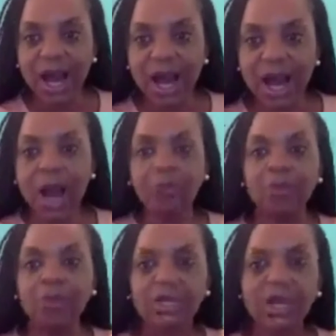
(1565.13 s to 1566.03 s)
I
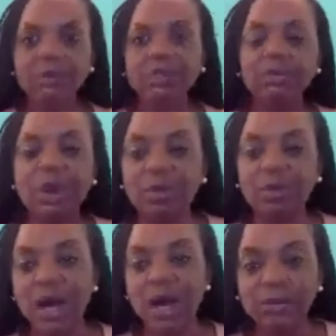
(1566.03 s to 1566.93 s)
pull up into my
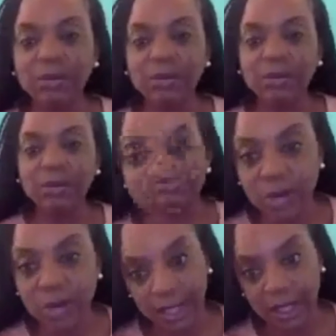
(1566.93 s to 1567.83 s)
mom's
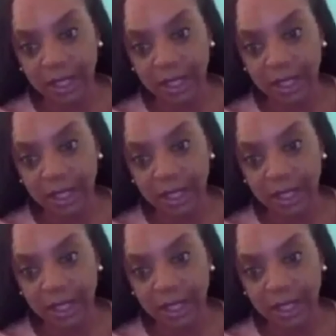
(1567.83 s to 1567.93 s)
driveway.